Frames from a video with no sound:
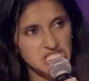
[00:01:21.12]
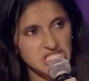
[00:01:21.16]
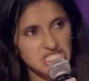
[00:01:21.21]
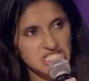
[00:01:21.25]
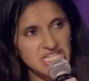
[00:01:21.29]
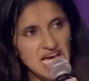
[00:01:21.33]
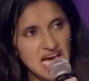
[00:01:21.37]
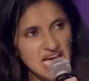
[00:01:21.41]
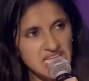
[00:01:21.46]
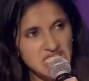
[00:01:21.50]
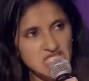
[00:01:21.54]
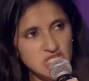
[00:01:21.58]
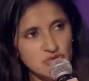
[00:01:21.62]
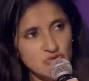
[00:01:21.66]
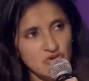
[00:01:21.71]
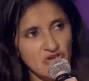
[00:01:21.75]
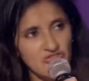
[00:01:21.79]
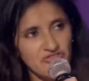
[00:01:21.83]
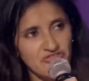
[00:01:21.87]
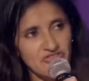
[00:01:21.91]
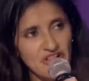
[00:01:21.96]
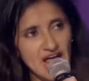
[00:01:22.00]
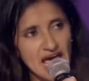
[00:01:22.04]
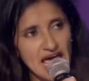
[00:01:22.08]
dust will
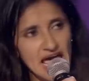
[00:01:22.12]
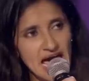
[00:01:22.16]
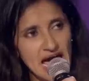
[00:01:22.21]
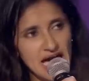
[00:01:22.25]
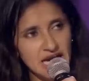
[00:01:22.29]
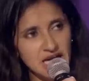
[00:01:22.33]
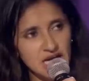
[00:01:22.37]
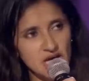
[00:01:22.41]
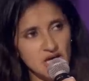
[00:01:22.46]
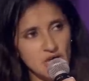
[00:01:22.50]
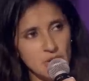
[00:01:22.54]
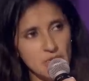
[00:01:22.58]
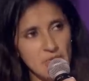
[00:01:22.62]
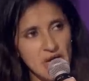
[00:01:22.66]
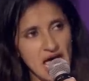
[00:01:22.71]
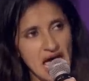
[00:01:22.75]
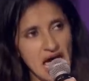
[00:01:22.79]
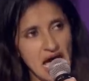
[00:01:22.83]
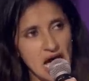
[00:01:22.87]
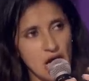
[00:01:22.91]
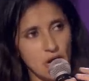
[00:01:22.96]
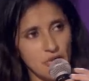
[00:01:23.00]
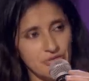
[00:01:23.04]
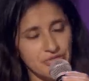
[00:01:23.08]
fly out of your
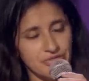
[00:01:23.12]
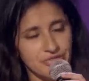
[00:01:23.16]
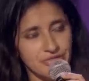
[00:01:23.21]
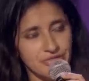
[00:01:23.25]
mouth.